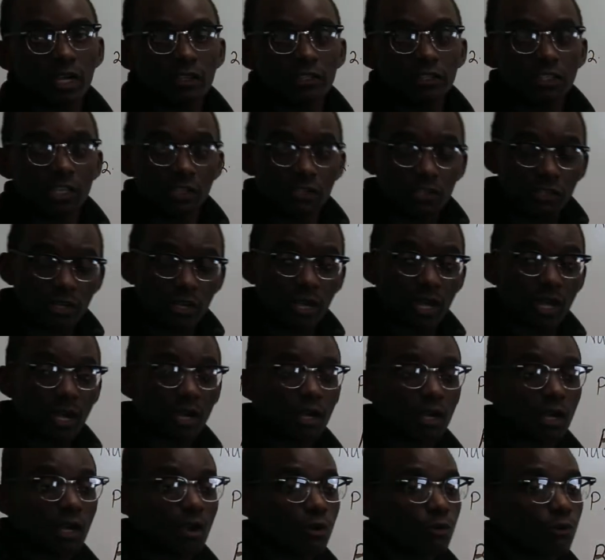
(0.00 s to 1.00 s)
and tertiary
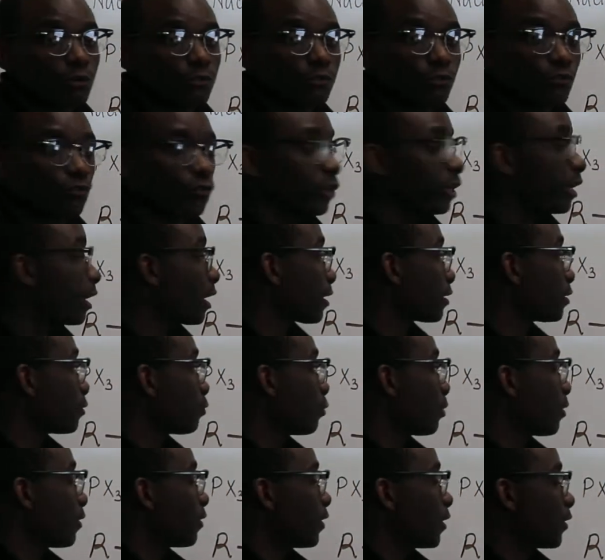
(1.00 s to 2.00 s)
alcohols
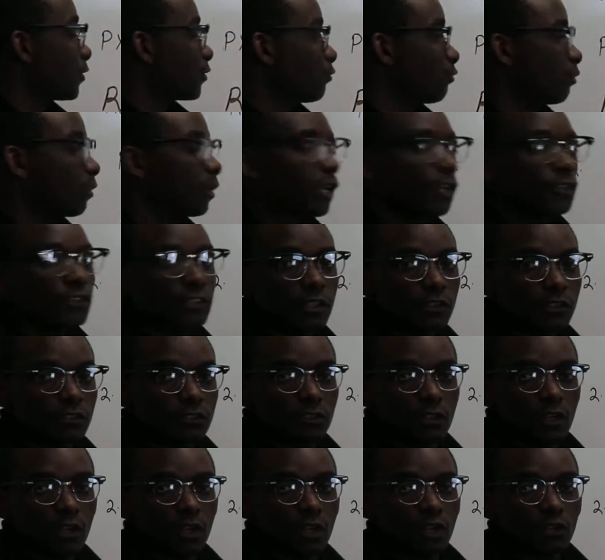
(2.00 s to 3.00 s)
react with these
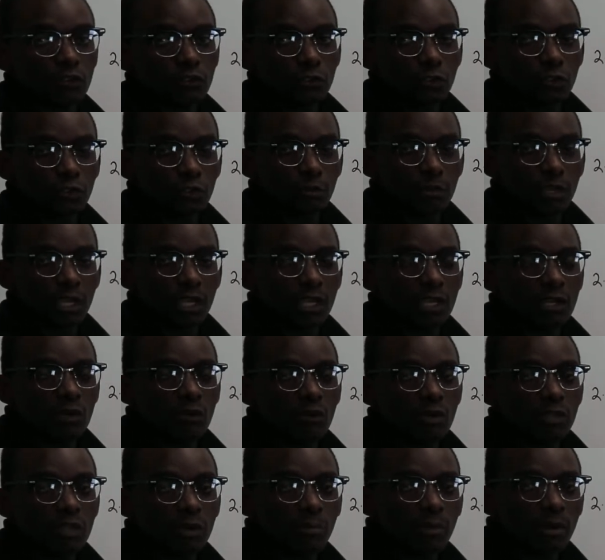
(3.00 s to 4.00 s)
reagents. So to begin
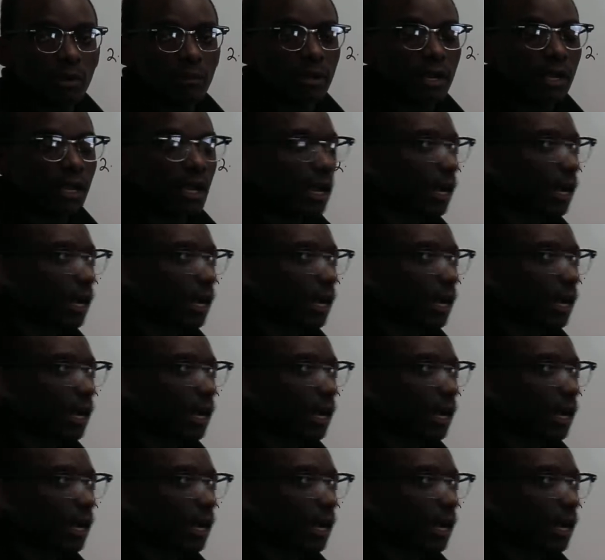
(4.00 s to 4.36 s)
with the primary